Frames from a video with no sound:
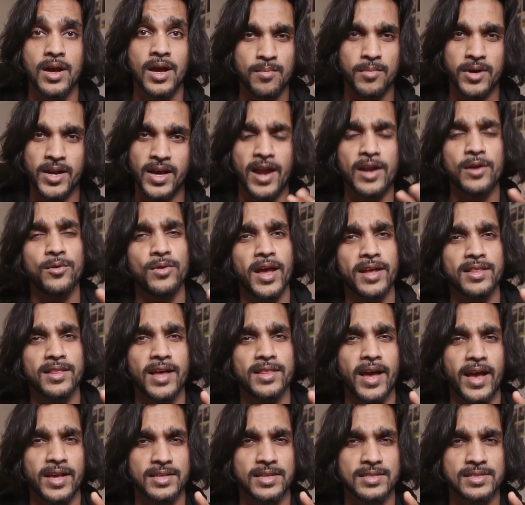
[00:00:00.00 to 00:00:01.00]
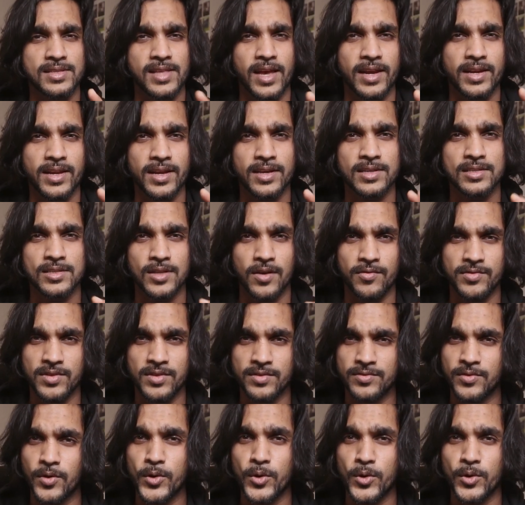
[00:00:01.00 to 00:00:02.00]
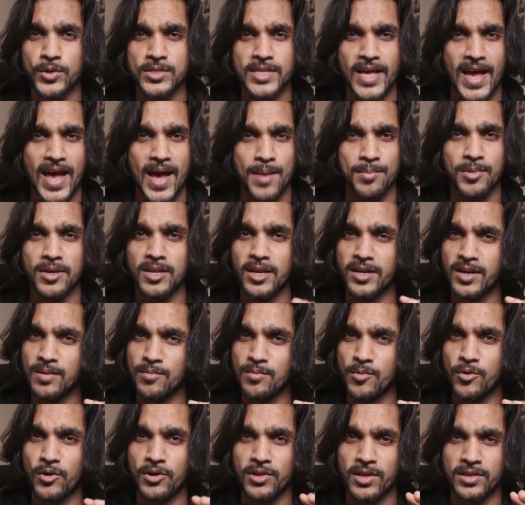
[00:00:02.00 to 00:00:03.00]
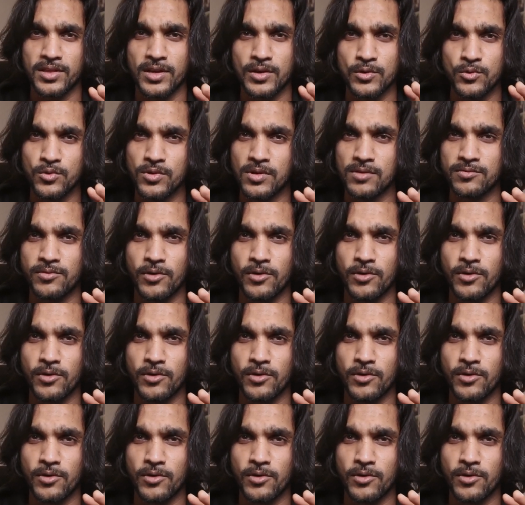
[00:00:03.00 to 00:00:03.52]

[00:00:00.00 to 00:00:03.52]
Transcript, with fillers: but I do like the aesthetics of the Photos app a little more than the Google